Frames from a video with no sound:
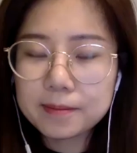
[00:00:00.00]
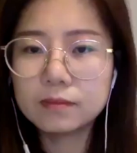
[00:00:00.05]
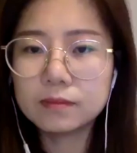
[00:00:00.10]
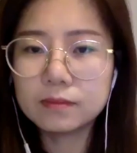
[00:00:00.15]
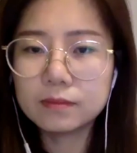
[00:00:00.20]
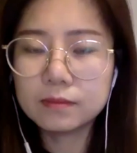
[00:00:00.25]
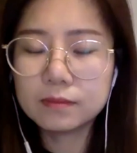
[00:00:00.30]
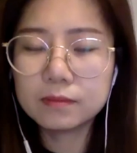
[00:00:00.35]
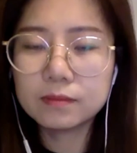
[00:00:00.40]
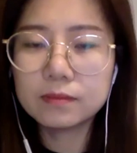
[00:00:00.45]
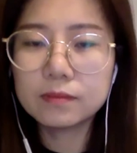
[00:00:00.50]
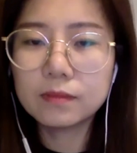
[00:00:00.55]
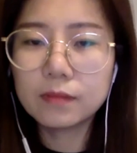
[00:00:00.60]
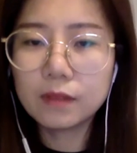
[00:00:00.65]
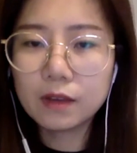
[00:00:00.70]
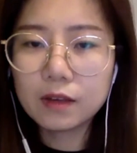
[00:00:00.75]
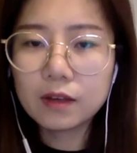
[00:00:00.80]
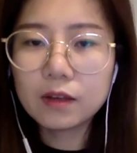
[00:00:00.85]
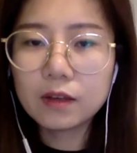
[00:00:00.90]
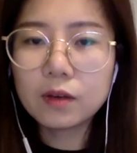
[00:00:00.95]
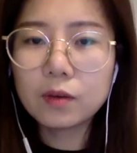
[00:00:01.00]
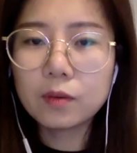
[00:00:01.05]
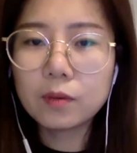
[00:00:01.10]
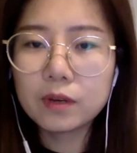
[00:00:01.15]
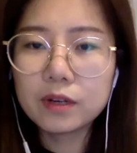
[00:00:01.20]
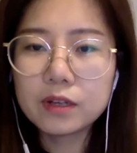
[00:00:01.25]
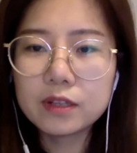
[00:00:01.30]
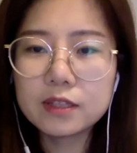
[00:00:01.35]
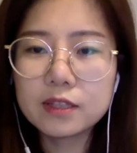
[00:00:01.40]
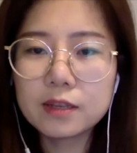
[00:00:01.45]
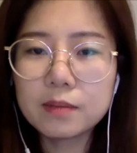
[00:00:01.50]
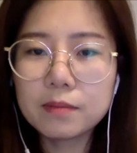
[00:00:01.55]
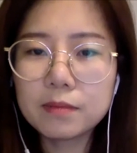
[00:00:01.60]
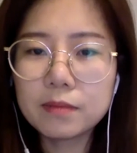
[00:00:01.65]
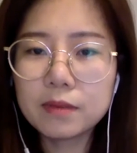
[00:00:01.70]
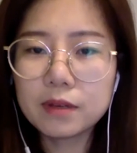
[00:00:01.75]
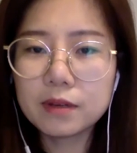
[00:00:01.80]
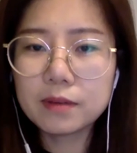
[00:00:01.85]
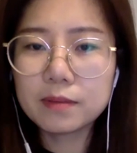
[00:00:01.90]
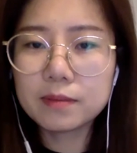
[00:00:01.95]
mm-hmm. What are some
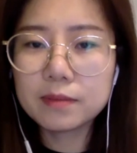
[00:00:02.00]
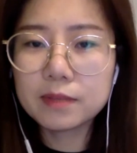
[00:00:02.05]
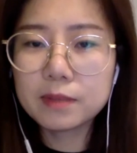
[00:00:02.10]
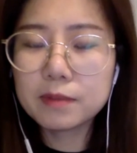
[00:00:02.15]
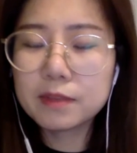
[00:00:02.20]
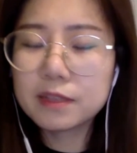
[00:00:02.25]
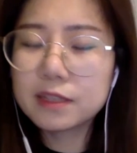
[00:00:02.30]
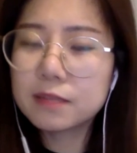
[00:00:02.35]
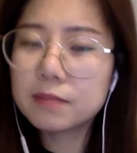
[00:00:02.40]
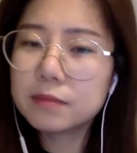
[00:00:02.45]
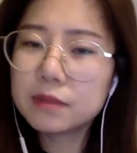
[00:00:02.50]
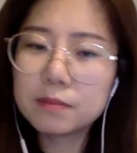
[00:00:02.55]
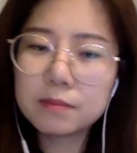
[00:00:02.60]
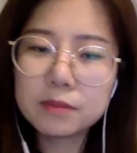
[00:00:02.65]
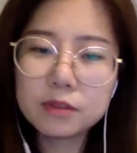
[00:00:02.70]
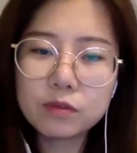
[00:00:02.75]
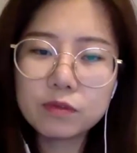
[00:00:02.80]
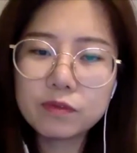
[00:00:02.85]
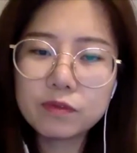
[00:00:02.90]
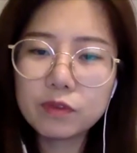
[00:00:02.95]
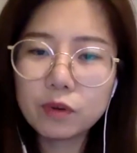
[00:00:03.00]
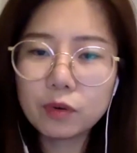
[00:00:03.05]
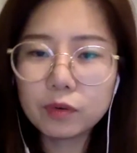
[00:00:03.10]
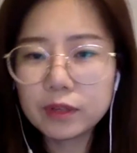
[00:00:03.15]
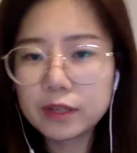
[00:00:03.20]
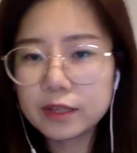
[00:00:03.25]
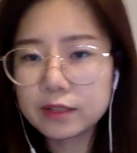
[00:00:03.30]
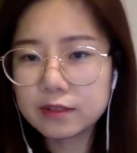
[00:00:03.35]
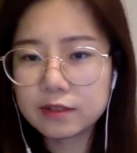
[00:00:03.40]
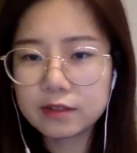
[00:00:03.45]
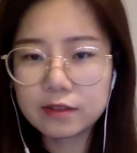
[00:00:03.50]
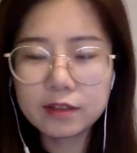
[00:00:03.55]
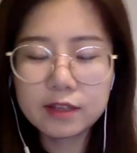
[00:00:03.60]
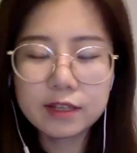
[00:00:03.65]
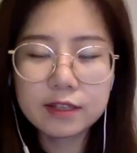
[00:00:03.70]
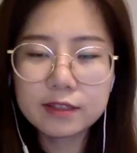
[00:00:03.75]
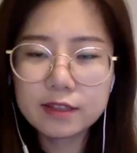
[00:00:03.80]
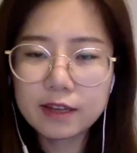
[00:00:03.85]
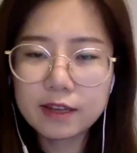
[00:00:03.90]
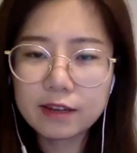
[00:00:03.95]
of the symptoms you've noticed, the
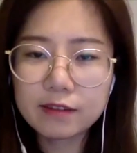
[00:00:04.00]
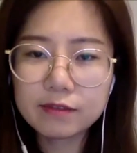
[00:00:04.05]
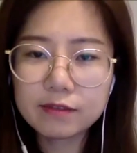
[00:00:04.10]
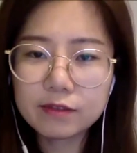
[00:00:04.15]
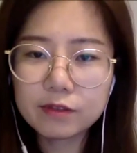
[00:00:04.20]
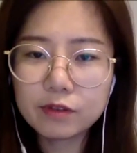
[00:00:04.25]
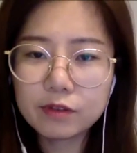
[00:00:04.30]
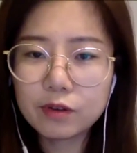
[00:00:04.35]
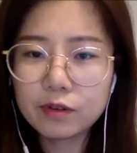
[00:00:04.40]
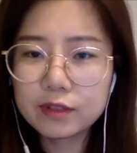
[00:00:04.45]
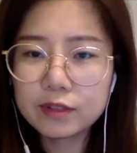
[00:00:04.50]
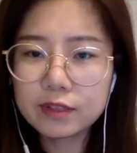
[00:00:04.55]
things that you notice